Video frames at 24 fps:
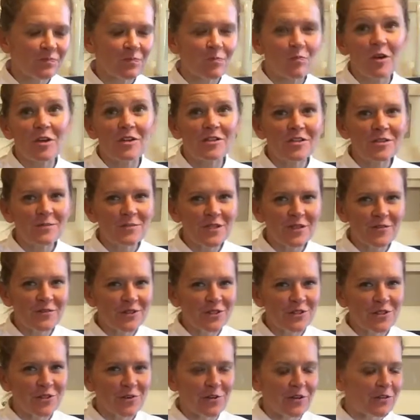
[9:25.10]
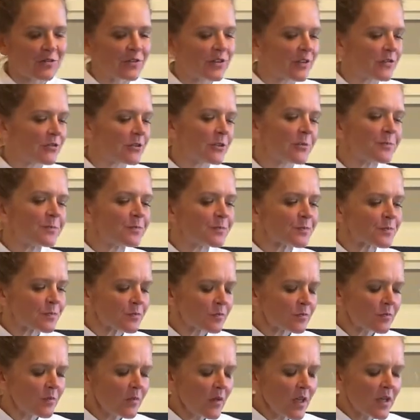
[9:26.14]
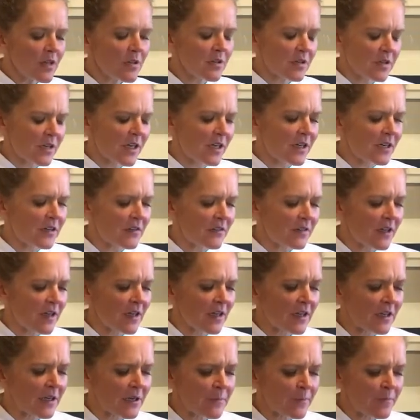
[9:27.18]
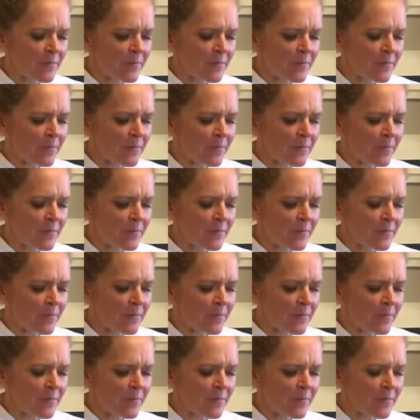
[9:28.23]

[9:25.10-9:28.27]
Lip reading: Parsnips have such a great flavor. They're kind of like